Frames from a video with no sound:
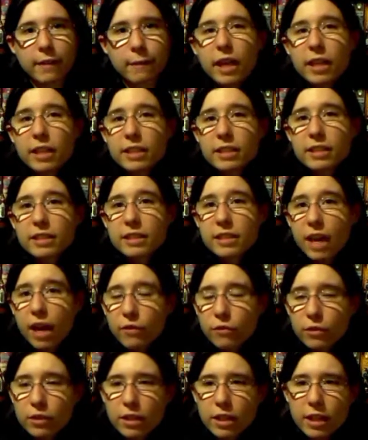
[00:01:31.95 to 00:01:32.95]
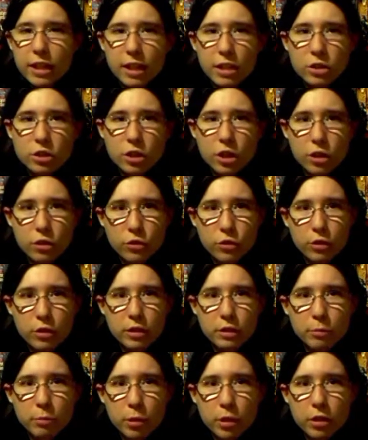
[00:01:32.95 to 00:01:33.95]
It is definitely a
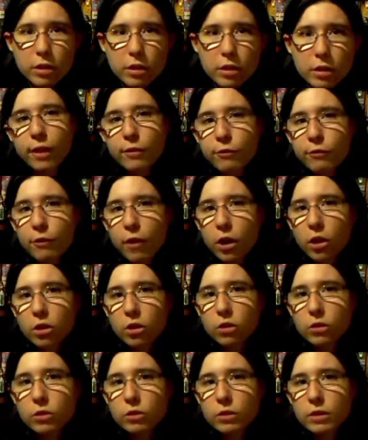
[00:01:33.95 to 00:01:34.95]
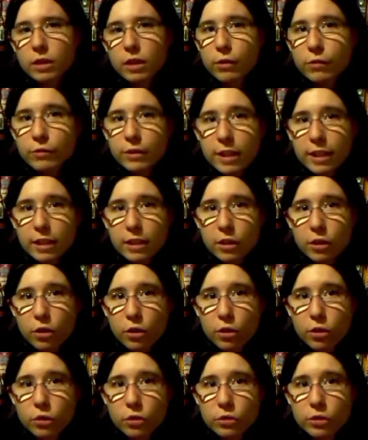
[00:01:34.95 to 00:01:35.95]
children's book and follows
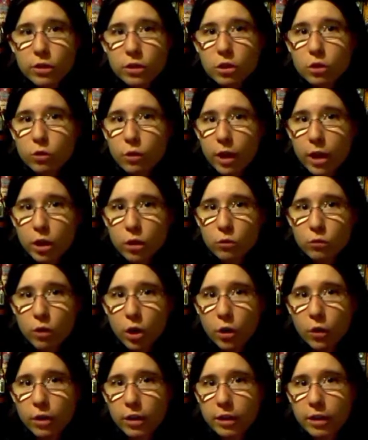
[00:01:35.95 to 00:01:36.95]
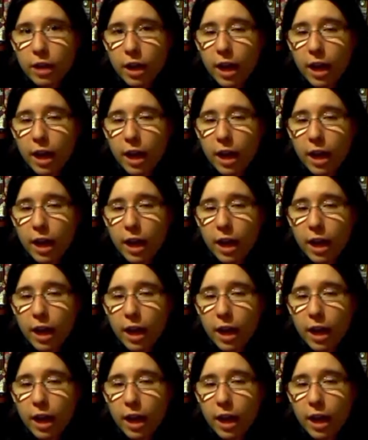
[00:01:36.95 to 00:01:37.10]
15-year-old Grail Rowan